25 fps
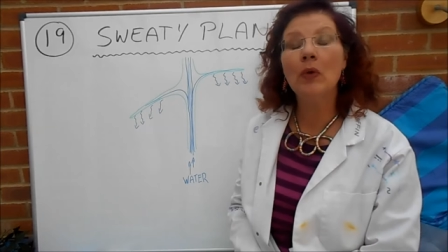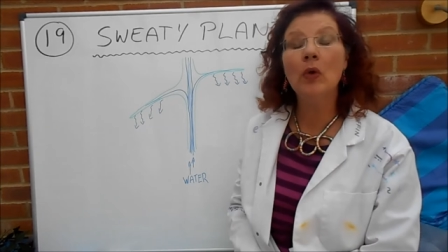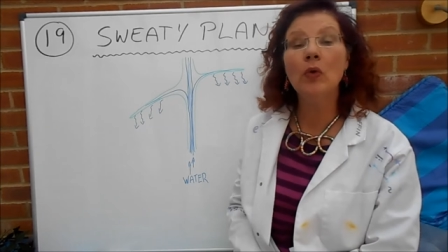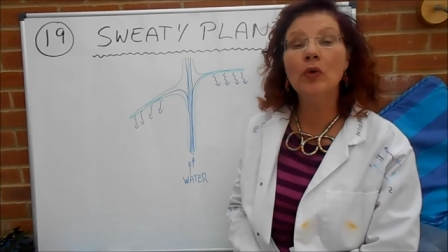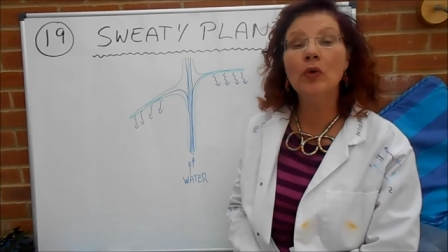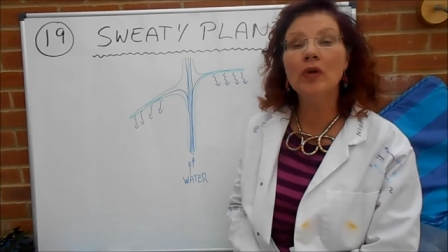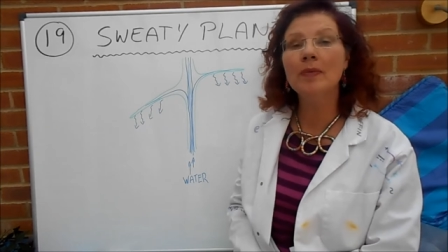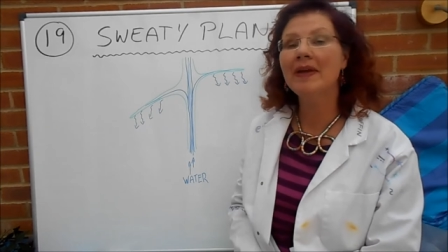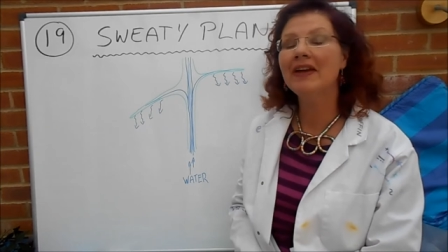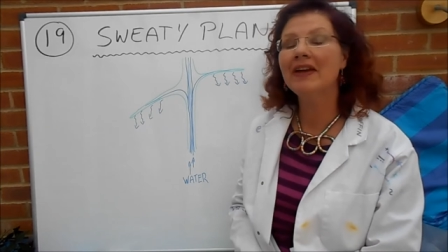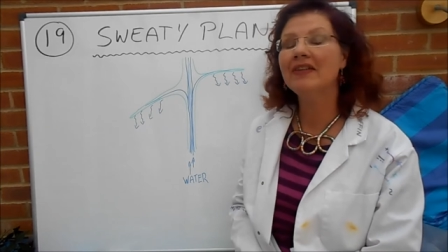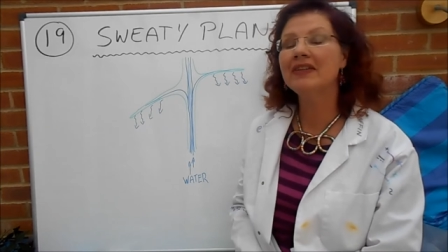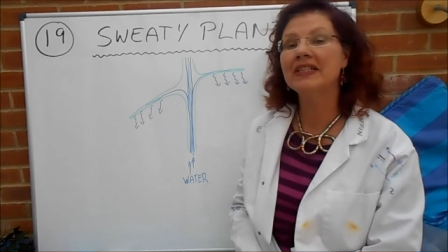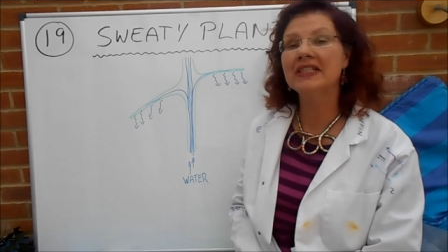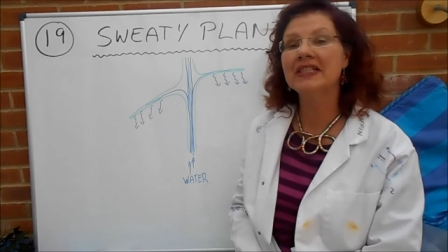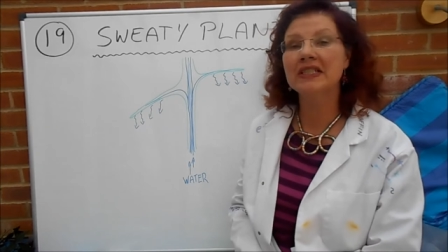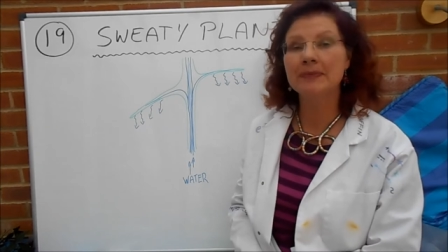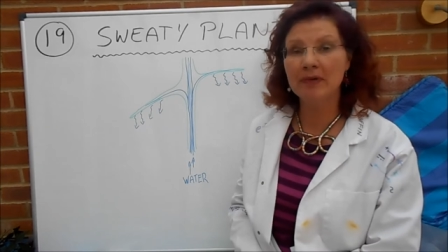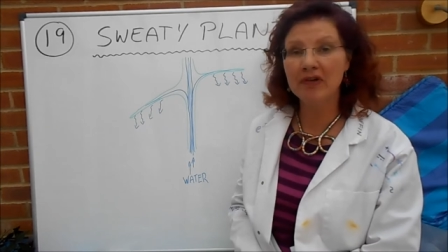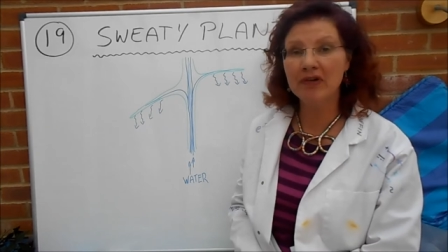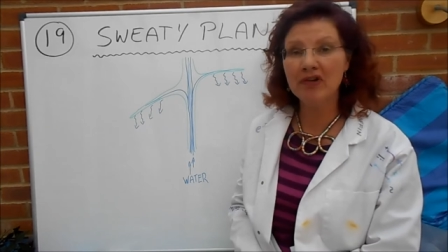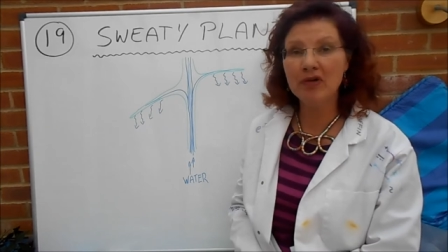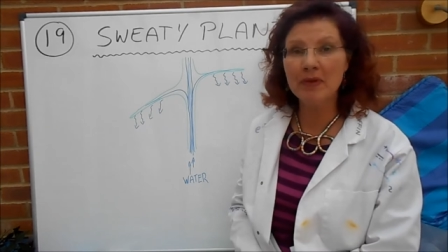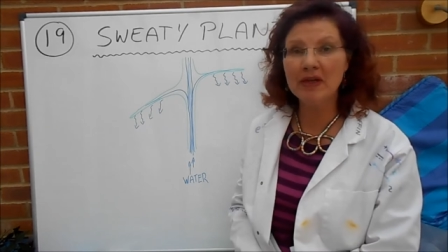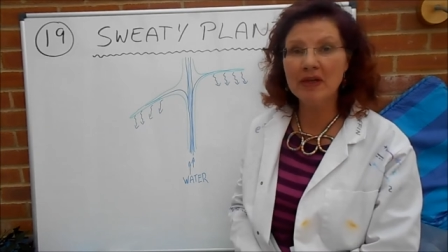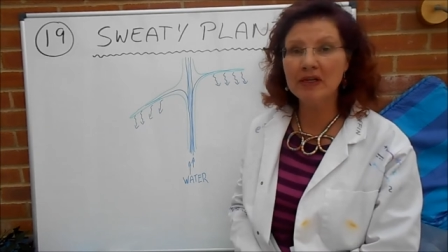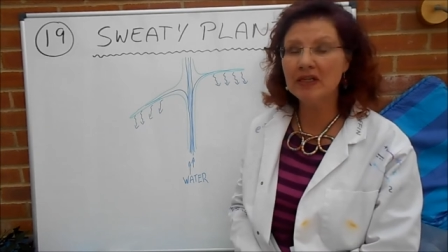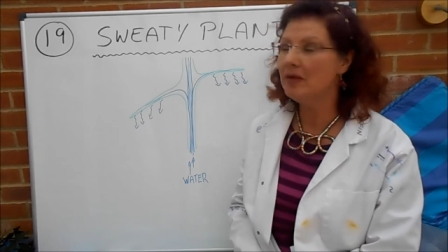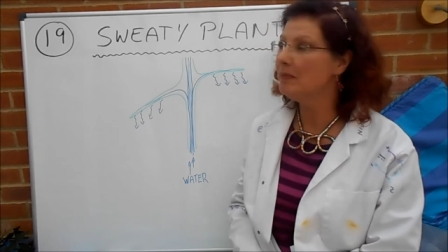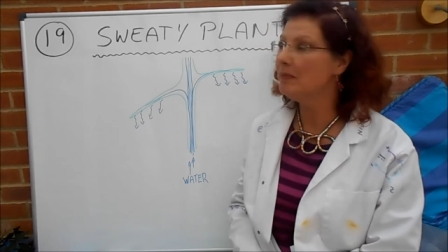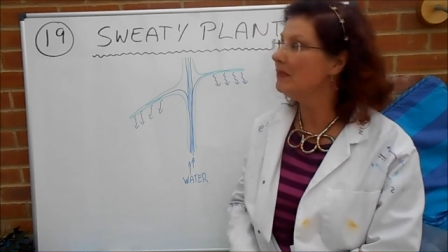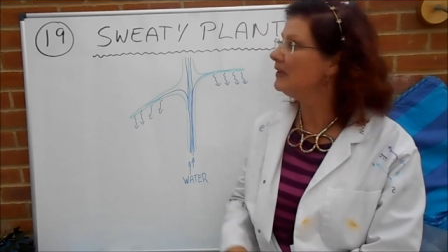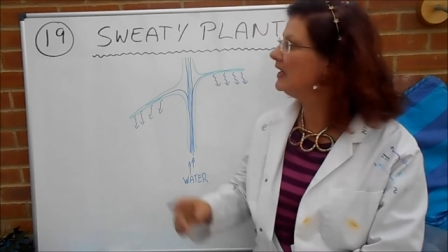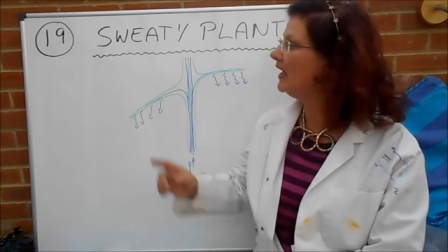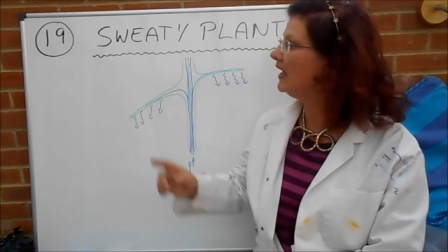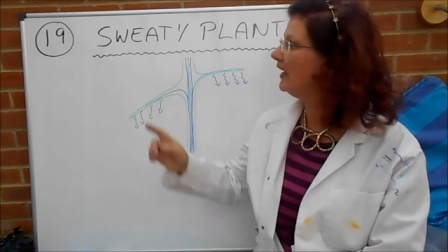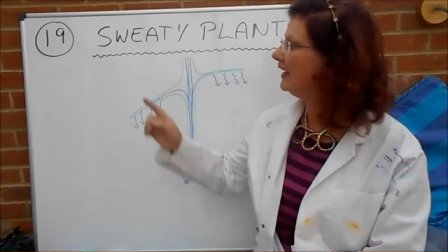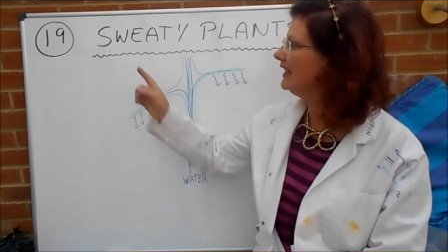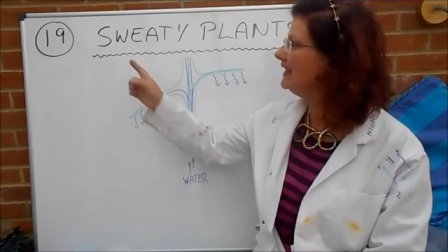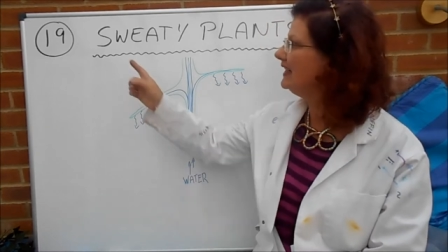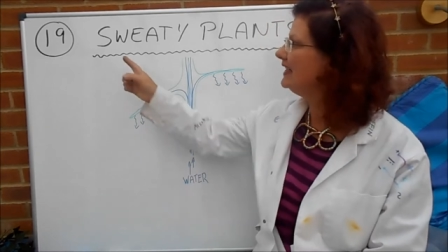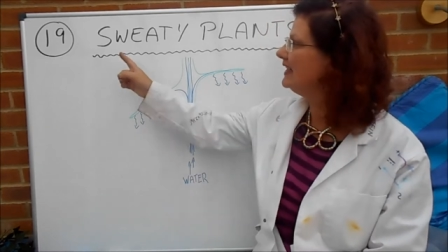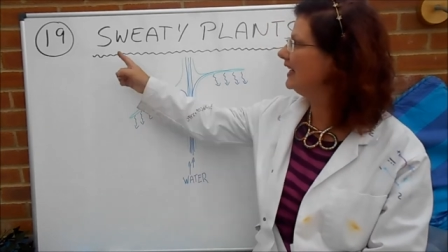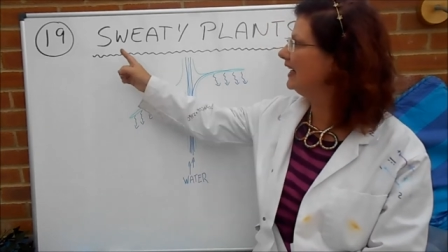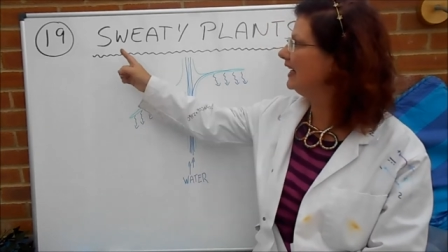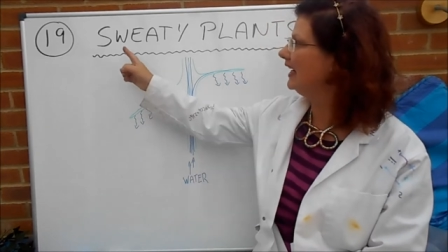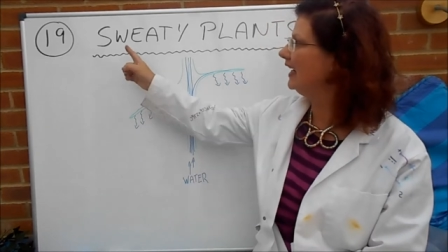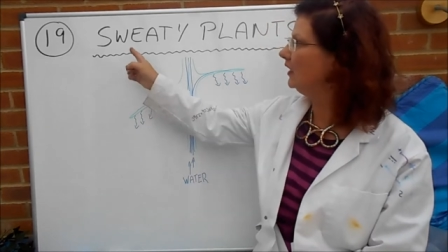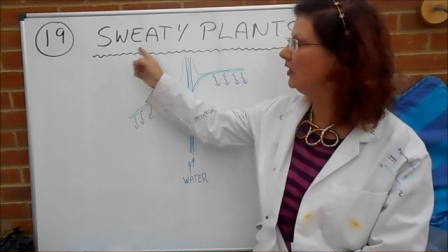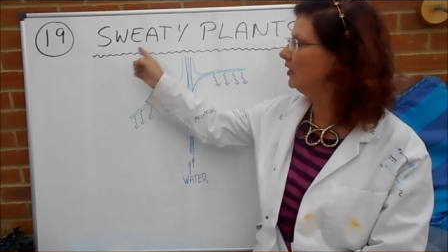all about experiment number
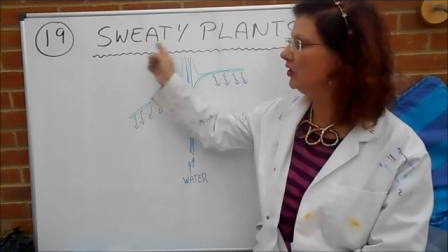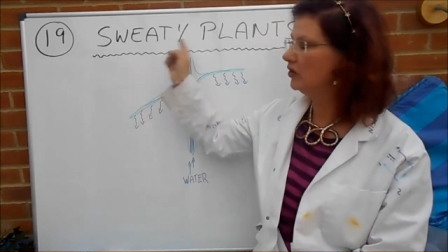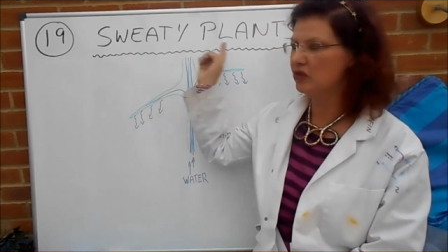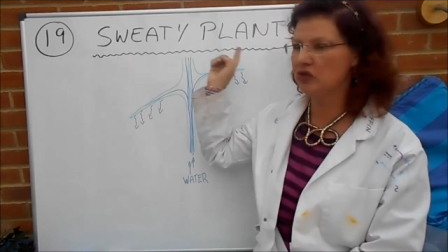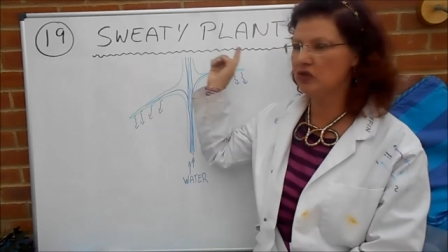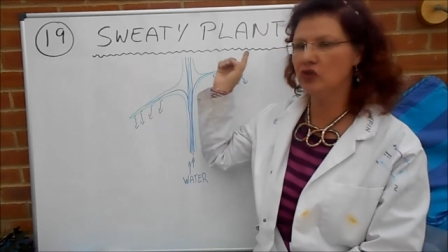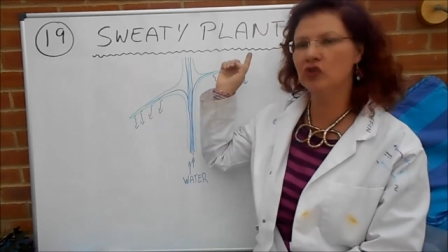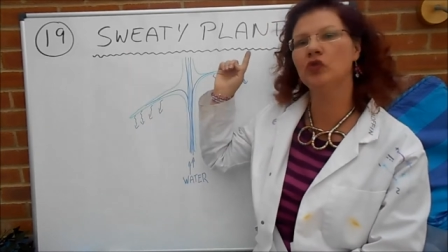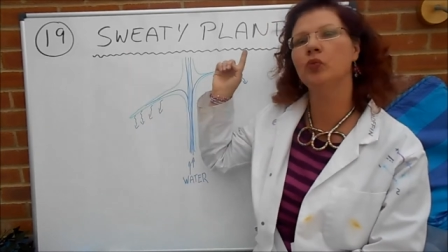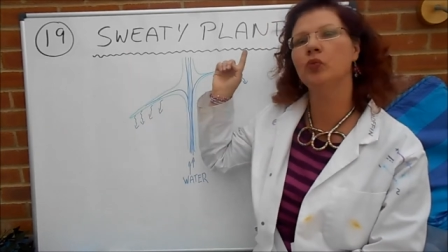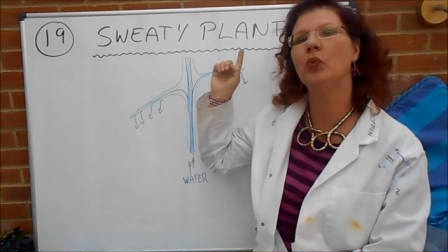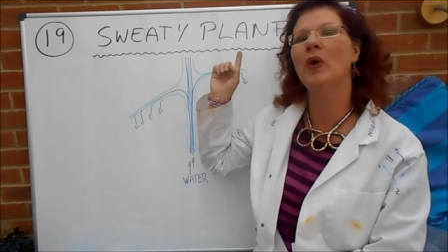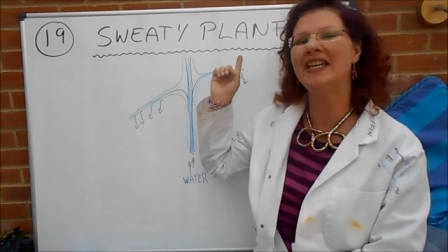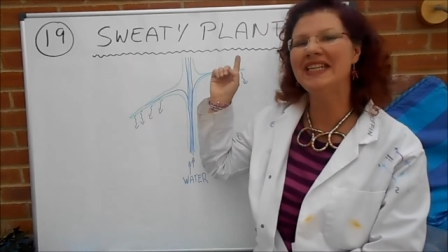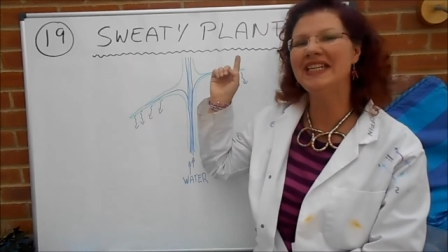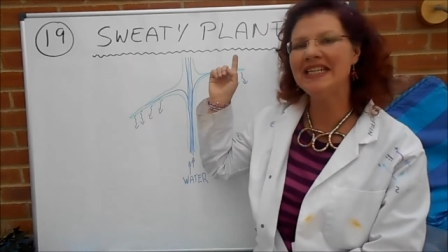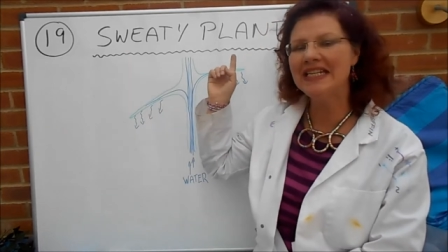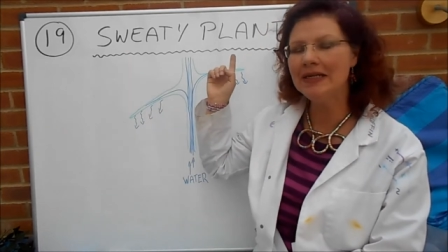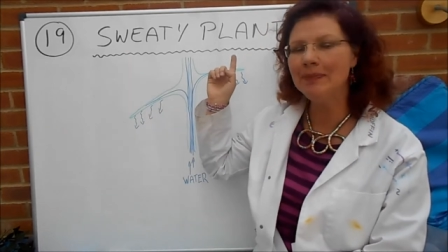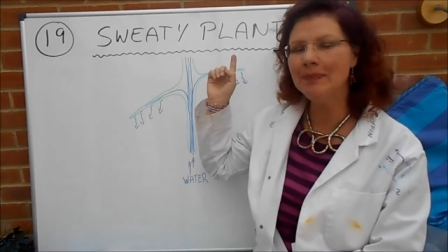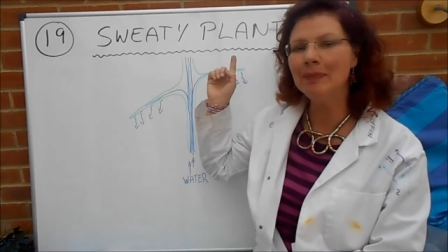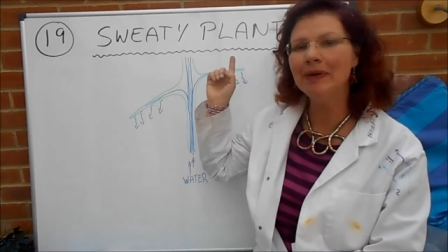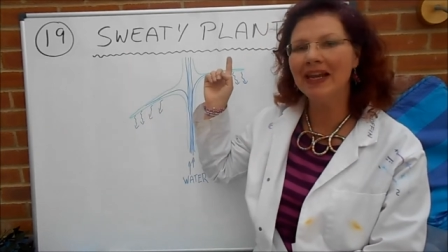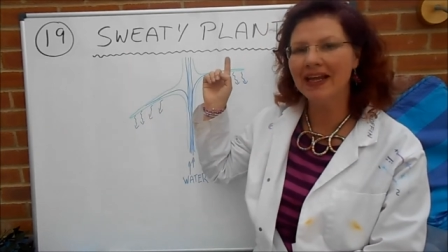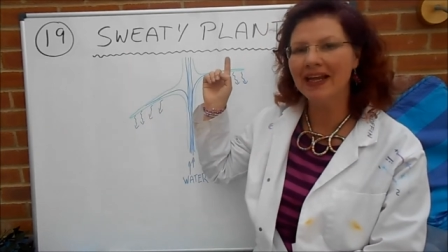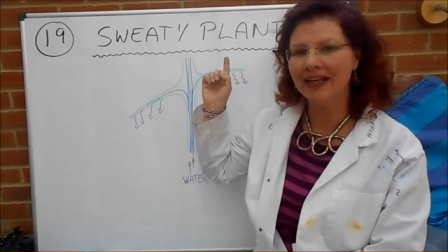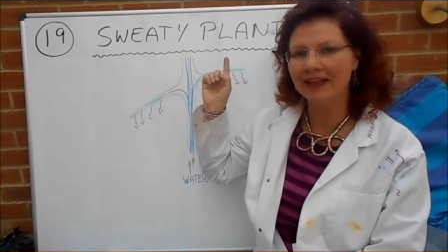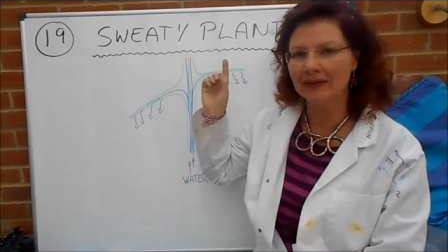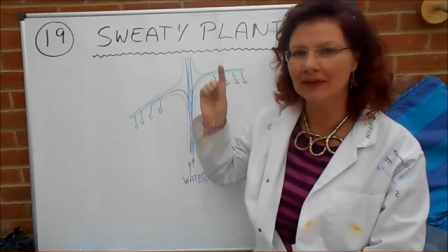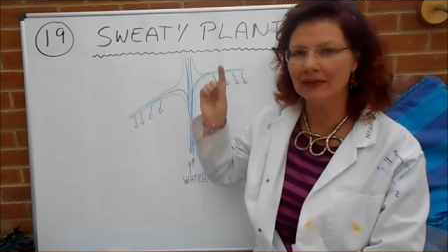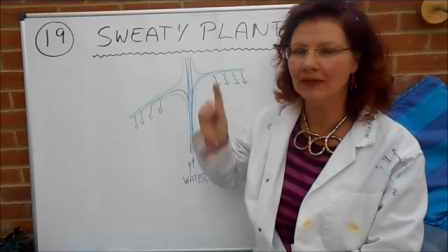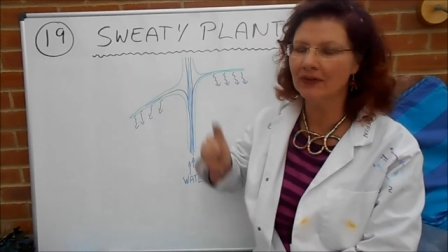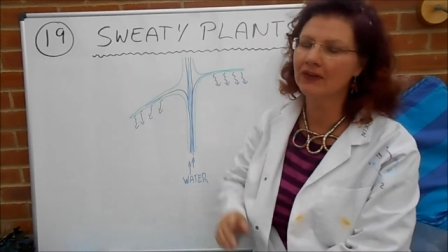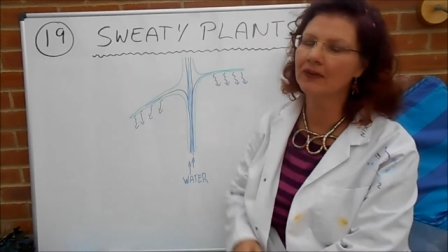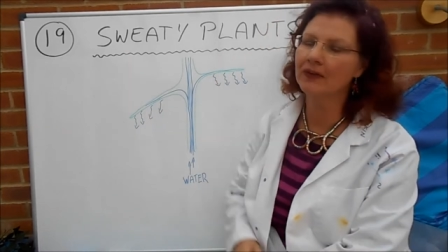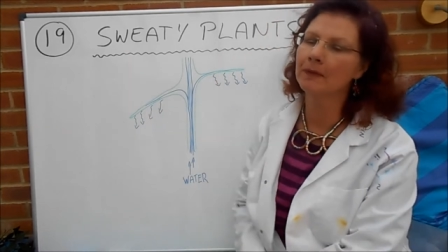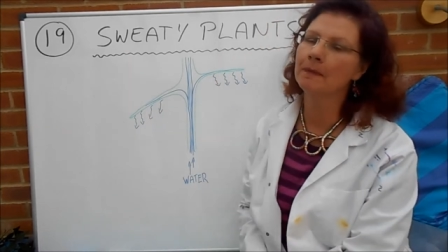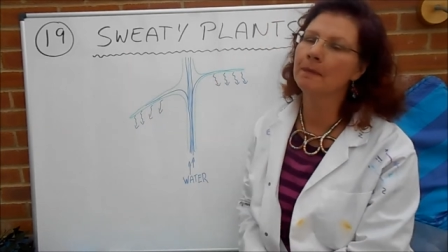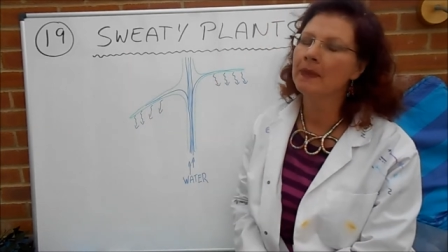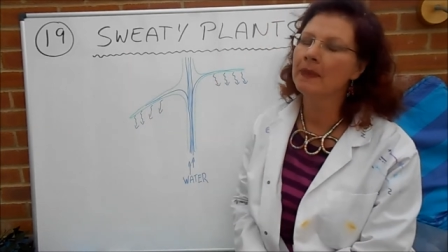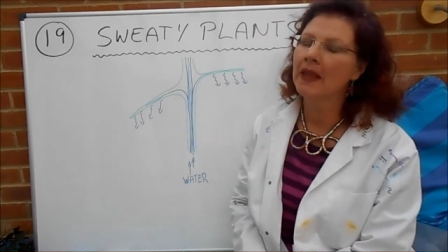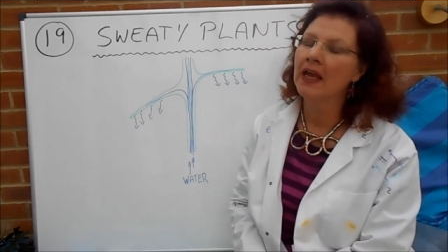19, sweaty plants.